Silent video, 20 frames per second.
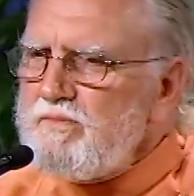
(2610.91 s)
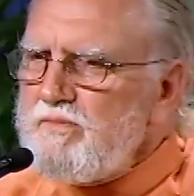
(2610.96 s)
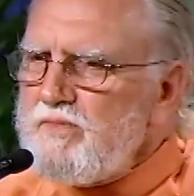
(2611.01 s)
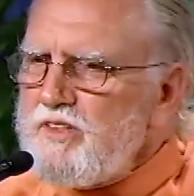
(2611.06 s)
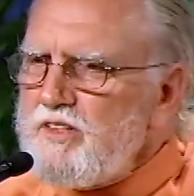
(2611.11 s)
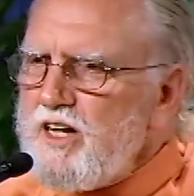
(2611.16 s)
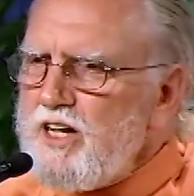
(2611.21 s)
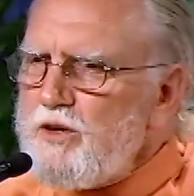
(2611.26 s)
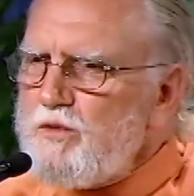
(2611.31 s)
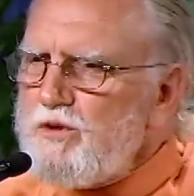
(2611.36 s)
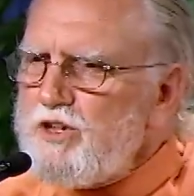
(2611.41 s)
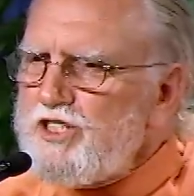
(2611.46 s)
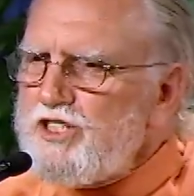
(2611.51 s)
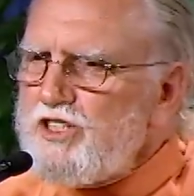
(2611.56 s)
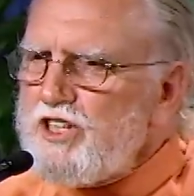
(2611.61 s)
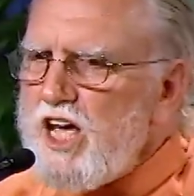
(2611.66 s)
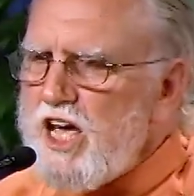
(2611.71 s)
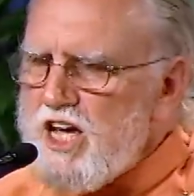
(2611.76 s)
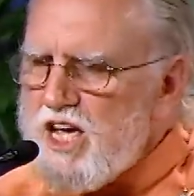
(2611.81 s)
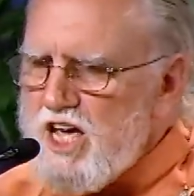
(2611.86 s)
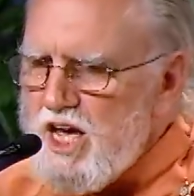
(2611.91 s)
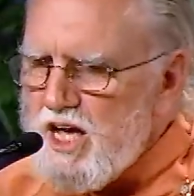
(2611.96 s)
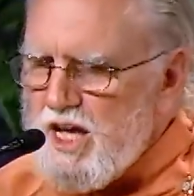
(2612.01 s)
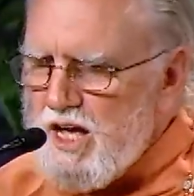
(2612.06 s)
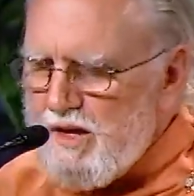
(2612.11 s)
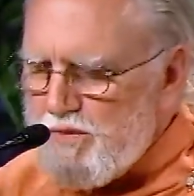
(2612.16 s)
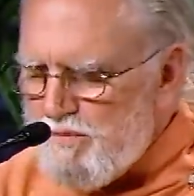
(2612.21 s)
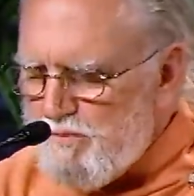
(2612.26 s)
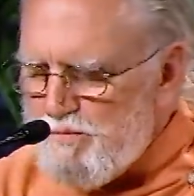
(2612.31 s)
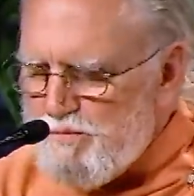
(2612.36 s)
In other words,
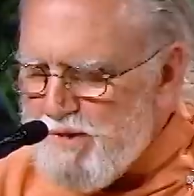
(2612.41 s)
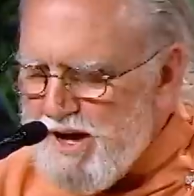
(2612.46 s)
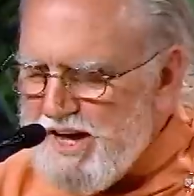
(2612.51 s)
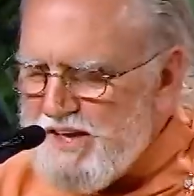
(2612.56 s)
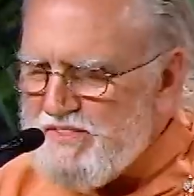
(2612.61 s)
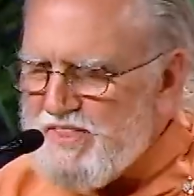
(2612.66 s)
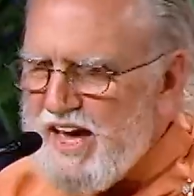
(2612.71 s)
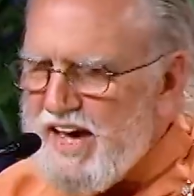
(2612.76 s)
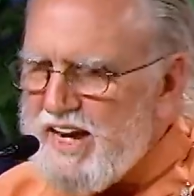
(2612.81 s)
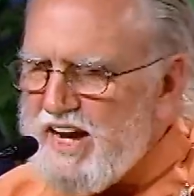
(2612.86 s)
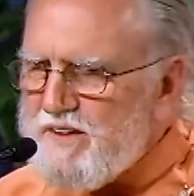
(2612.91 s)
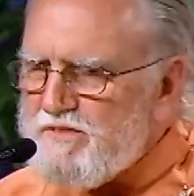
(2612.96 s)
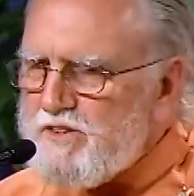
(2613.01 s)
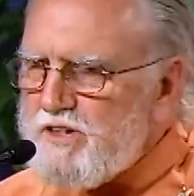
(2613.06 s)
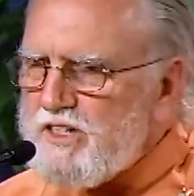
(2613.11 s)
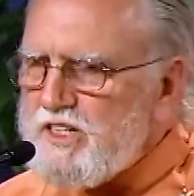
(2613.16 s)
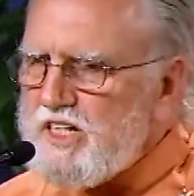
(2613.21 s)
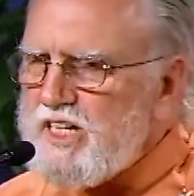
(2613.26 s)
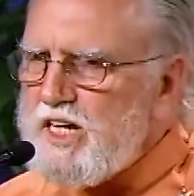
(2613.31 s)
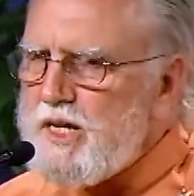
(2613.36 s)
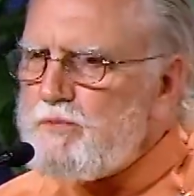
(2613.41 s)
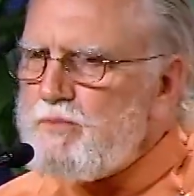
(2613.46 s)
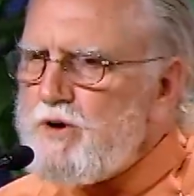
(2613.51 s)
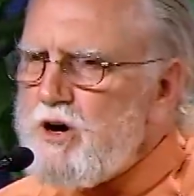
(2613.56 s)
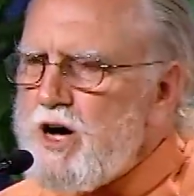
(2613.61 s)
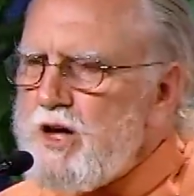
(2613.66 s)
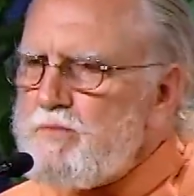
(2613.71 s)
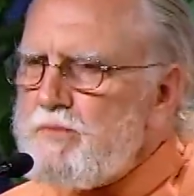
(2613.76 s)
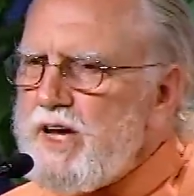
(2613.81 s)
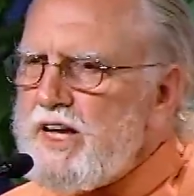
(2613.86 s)
make that effort, keep
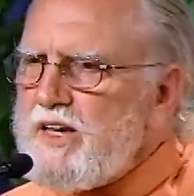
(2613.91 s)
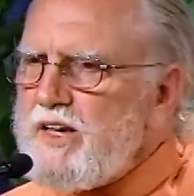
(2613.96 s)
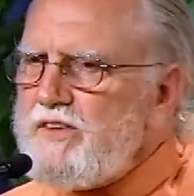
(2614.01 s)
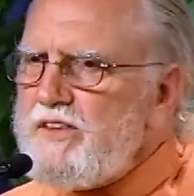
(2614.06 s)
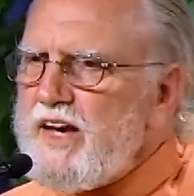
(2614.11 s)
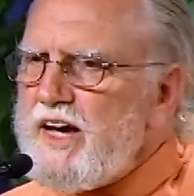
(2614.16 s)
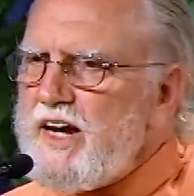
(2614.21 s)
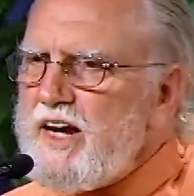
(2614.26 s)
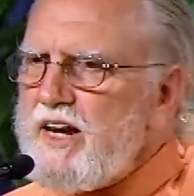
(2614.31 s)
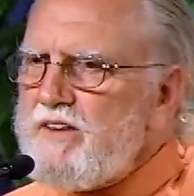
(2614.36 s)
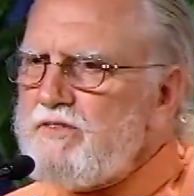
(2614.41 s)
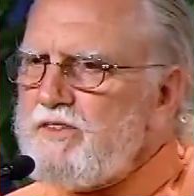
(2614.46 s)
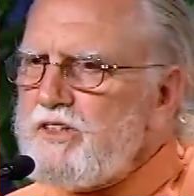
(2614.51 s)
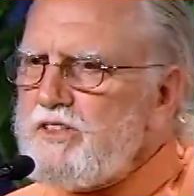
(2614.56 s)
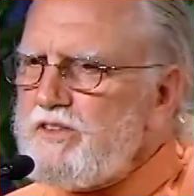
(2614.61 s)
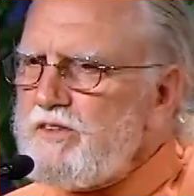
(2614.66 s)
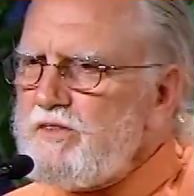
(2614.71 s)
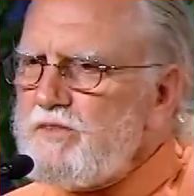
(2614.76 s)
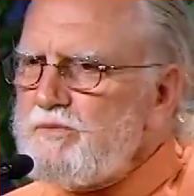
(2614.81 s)
on making that effort.